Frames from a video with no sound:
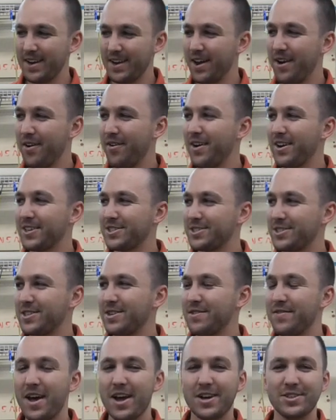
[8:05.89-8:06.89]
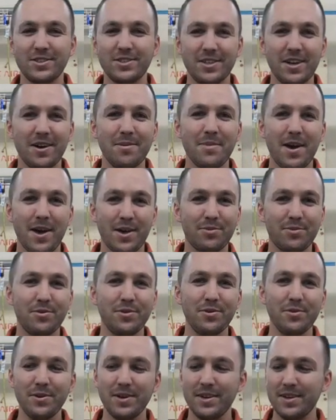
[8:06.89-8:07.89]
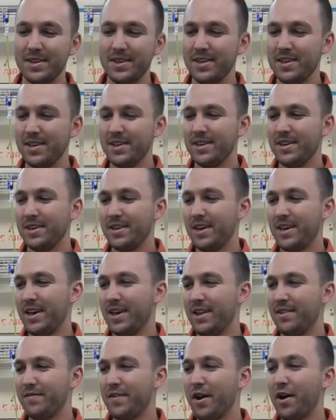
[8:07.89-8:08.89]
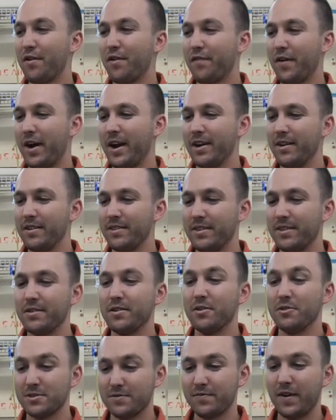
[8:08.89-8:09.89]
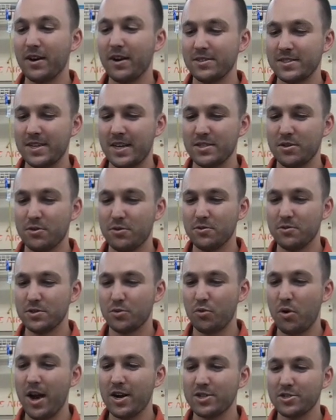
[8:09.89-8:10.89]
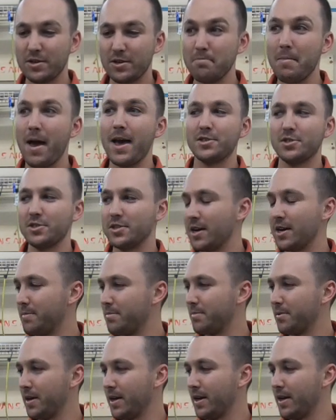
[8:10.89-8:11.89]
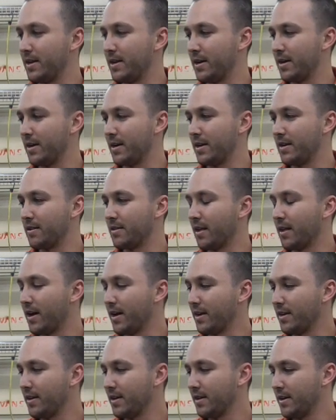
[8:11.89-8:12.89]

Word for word: oh, I should have actually gone back through and verified that those final size holes were actually matched up and aligned.